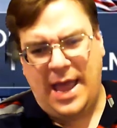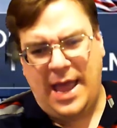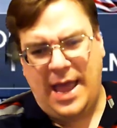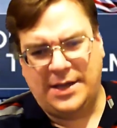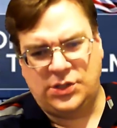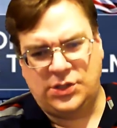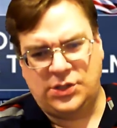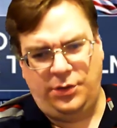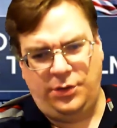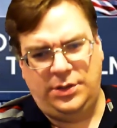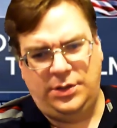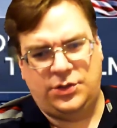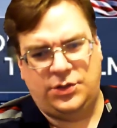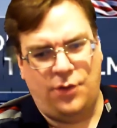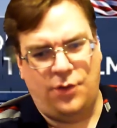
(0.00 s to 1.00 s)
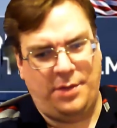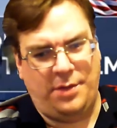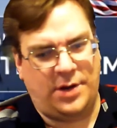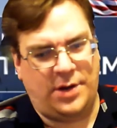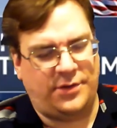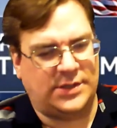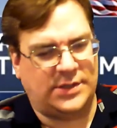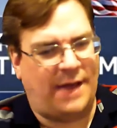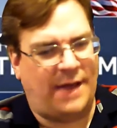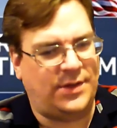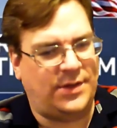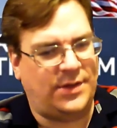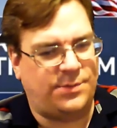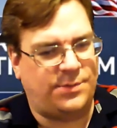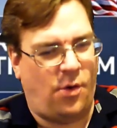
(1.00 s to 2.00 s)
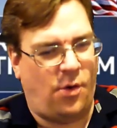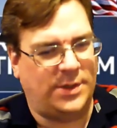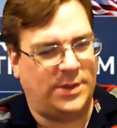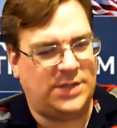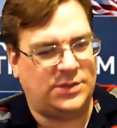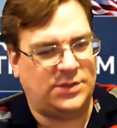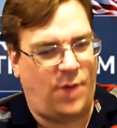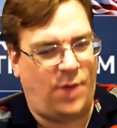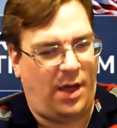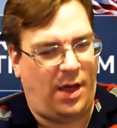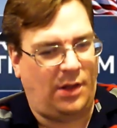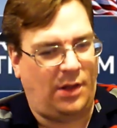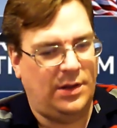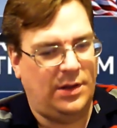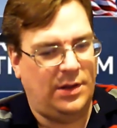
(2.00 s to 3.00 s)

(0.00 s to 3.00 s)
it's certainly true other countries have these moments as well,